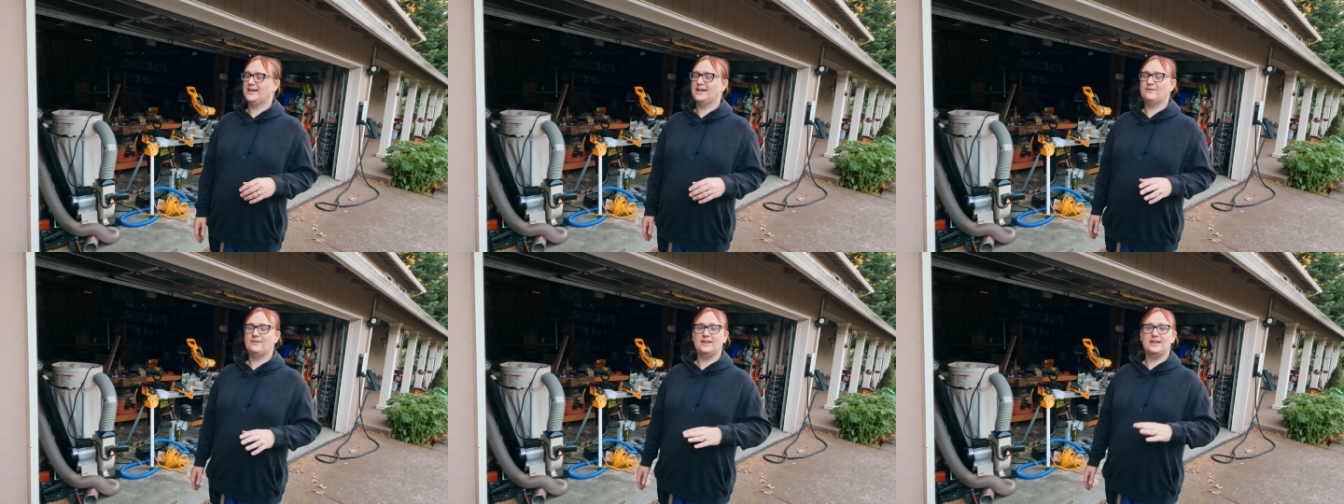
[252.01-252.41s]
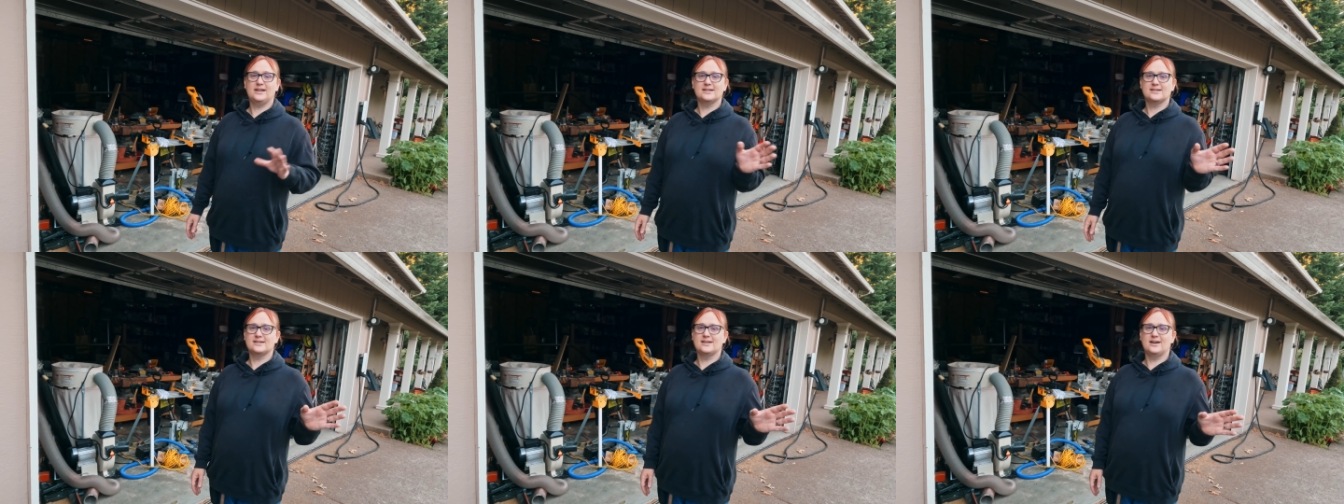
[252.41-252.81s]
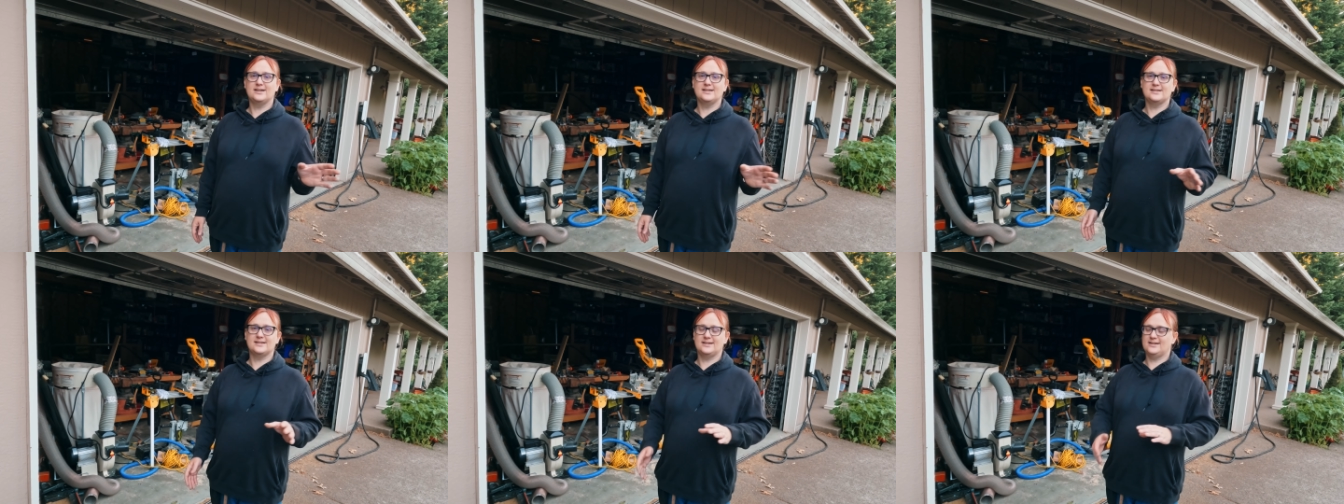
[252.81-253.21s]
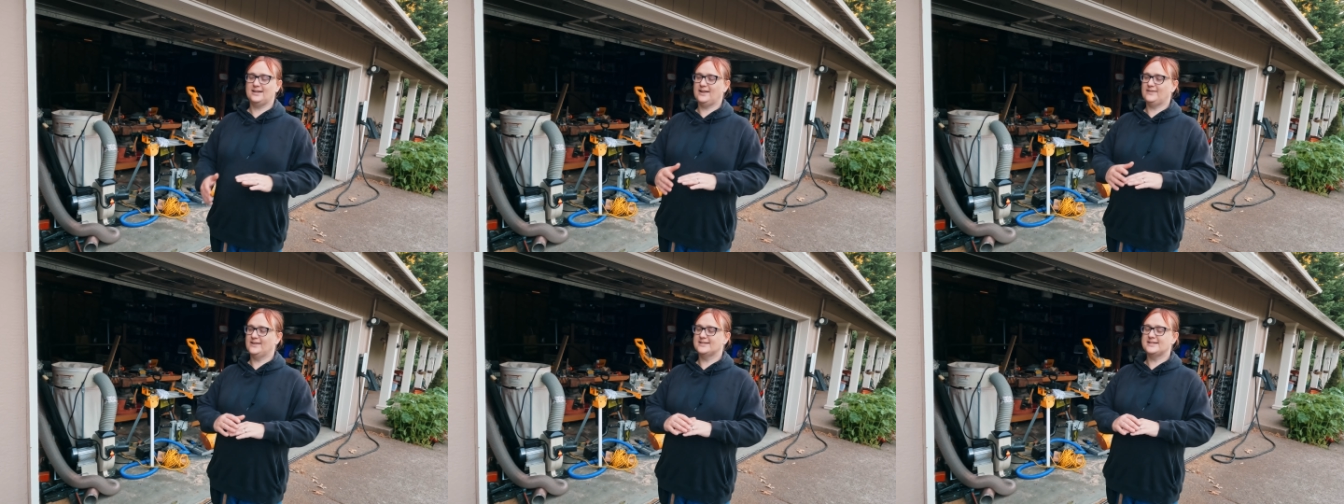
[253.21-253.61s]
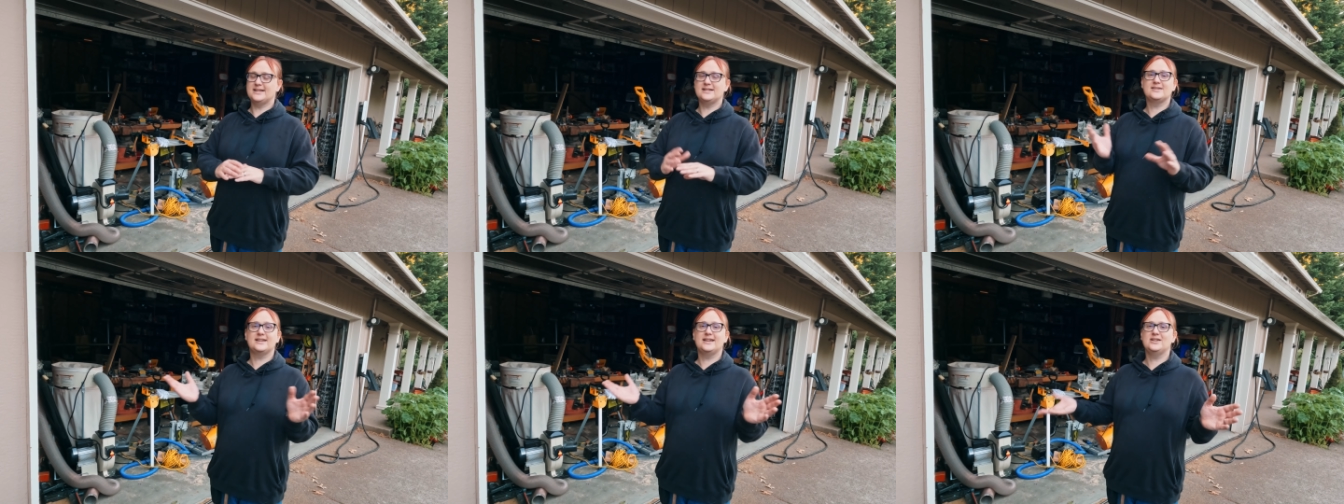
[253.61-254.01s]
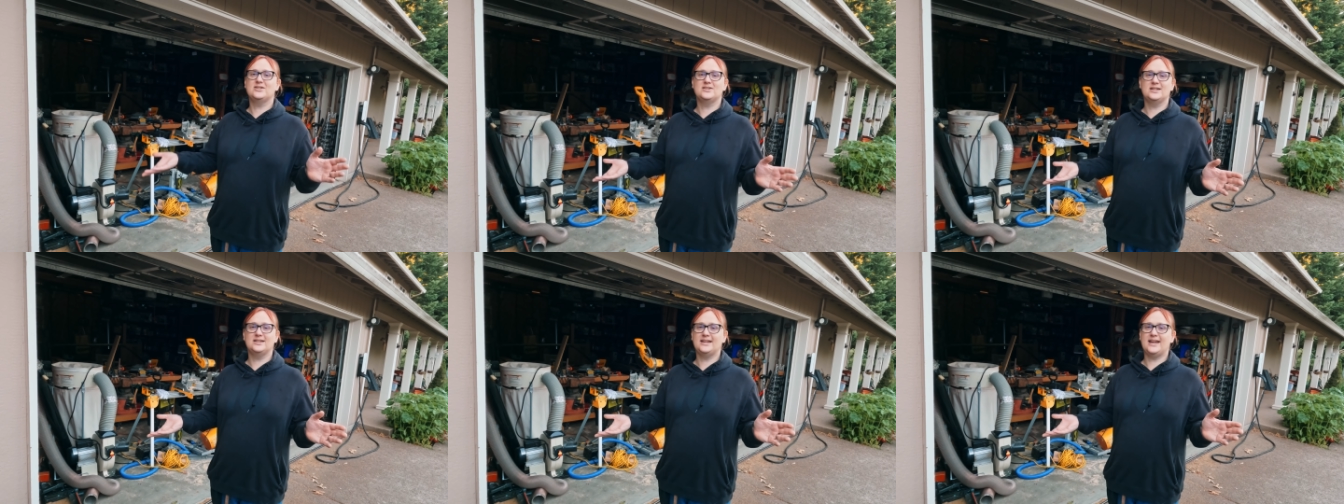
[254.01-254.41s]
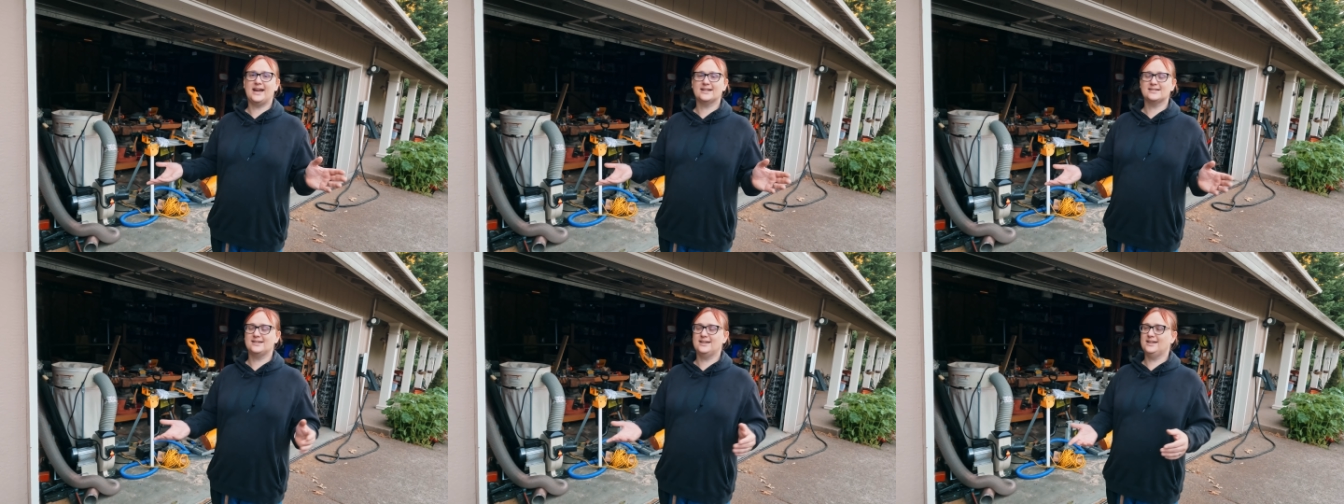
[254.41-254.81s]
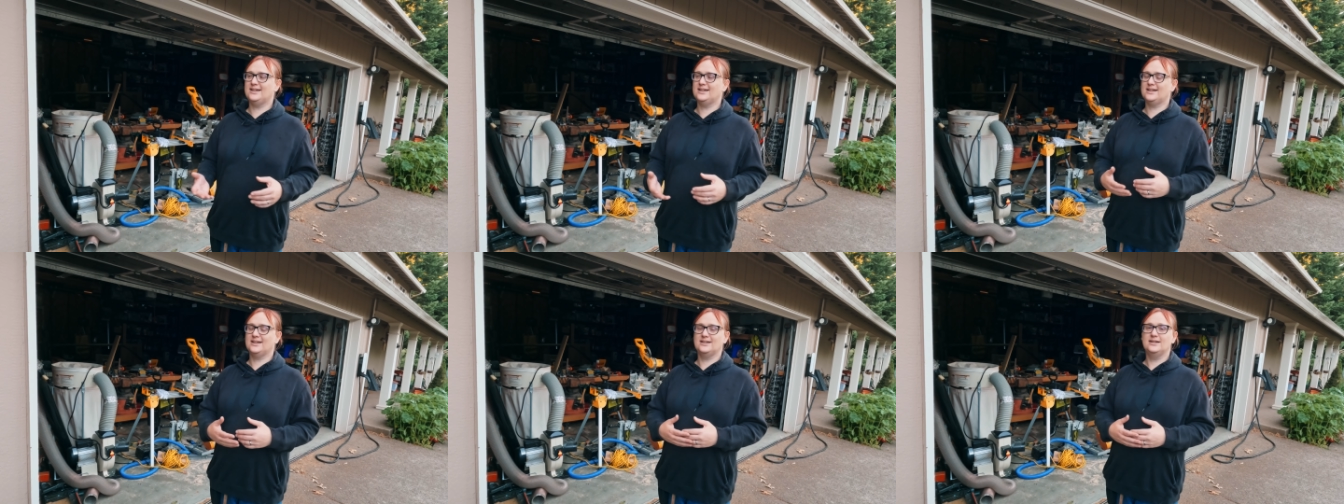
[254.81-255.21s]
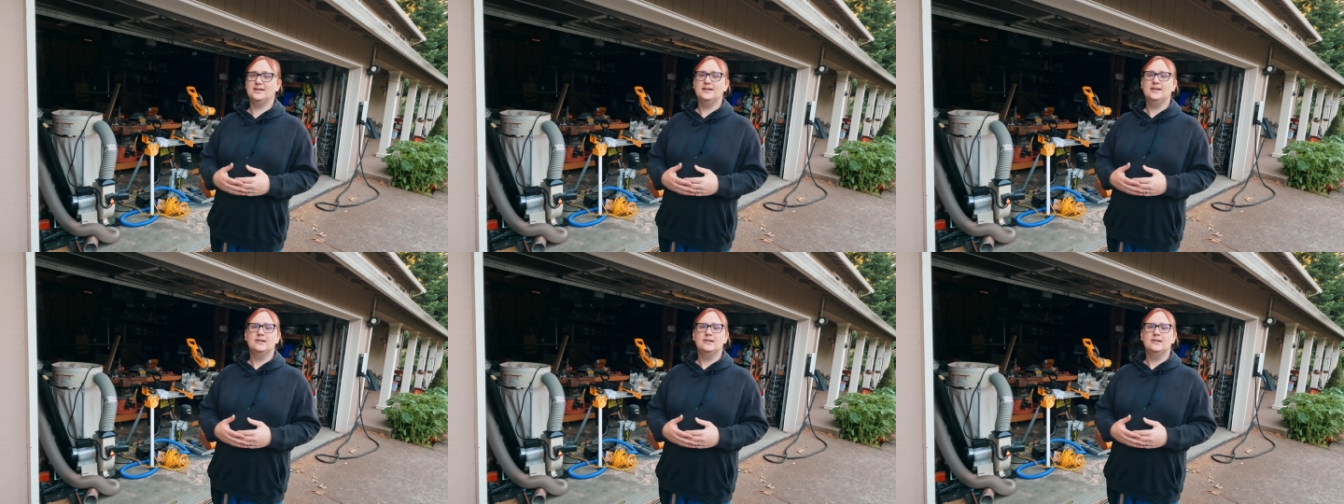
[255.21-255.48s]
and everything is nice and, and there's insulation in the attic and